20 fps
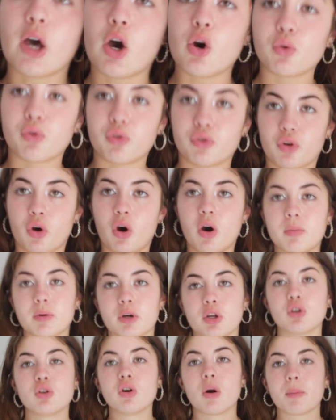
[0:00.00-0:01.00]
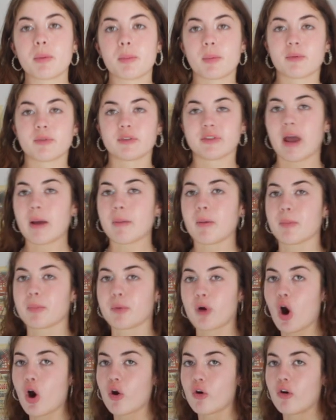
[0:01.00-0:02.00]
The halter top cannot be bothered to take my
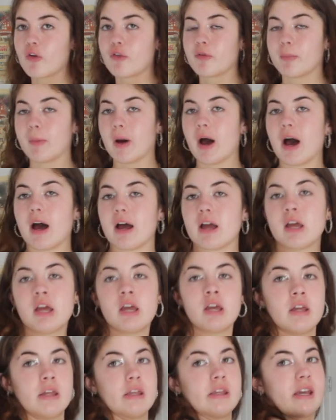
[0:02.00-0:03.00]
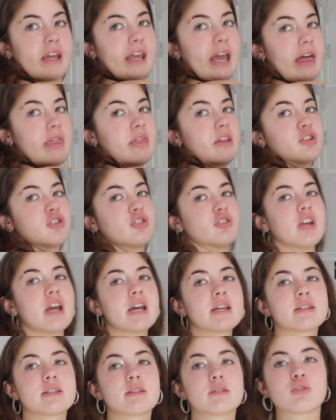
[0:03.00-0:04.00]
bra off but you get the
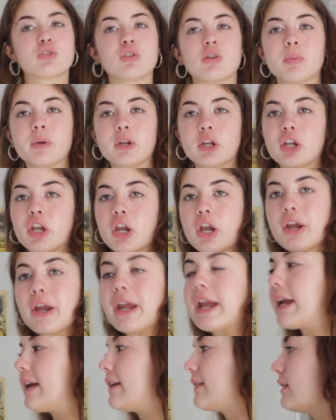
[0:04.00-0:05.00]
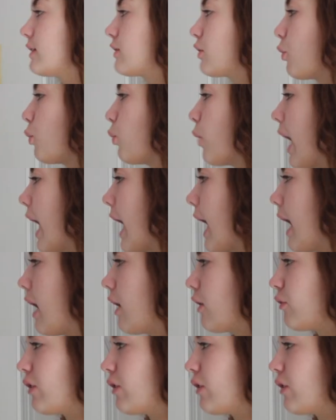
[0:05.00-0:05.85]
gist, super cute, easy to wear.